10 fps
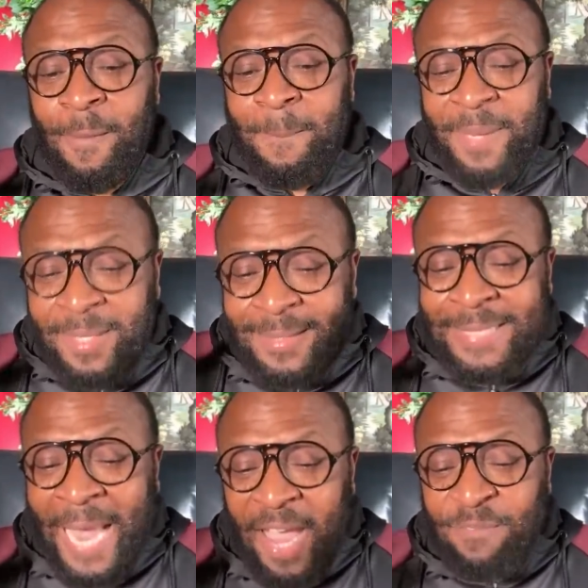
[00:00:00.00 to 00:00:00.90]
because
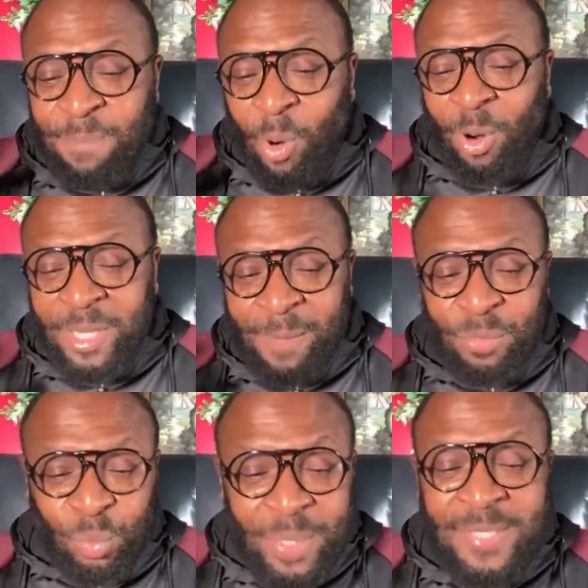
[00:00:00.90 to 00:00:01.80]
i have borne him
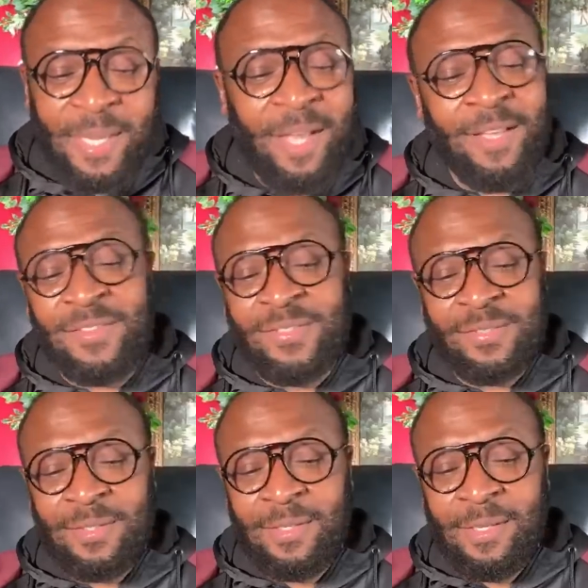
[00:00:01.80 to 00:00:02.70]
three sons
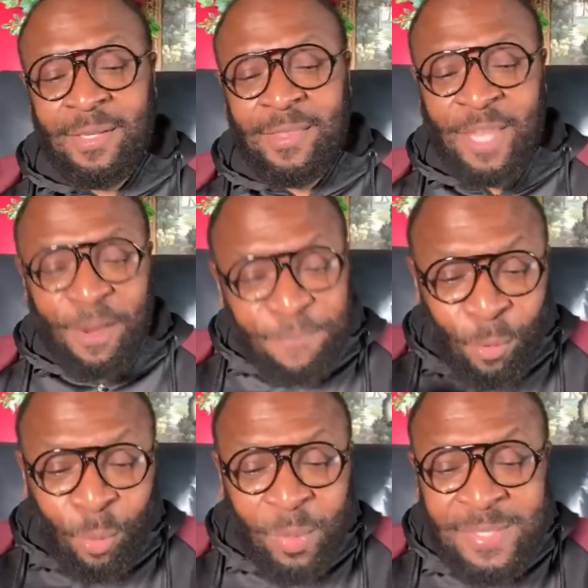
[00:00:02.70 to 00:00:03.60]

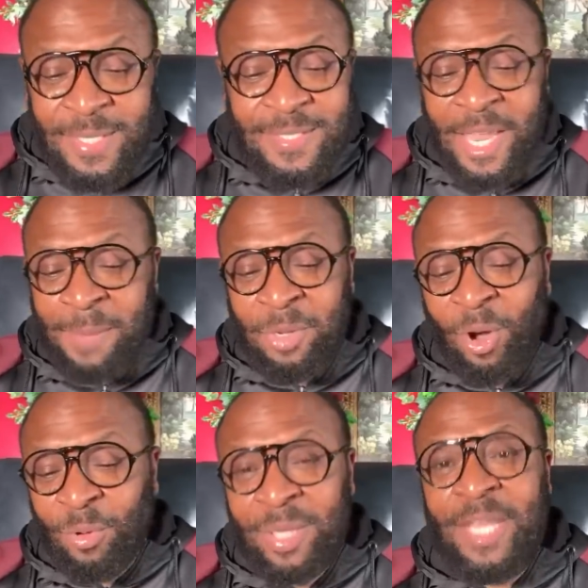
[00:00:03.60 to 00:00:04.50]
therefore was his name
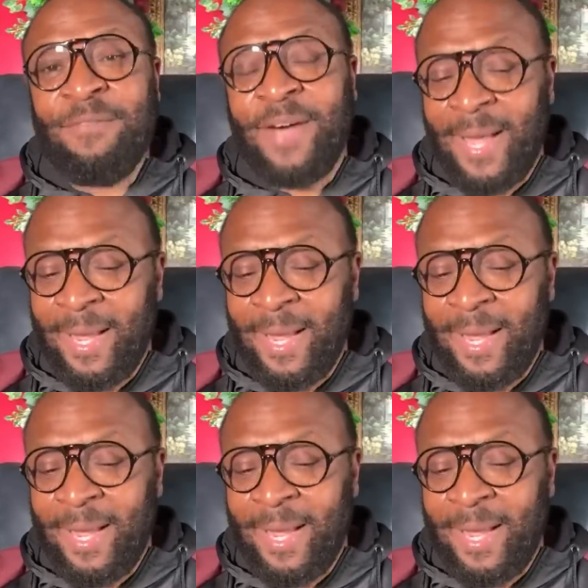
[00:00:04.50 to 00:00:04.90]
called levi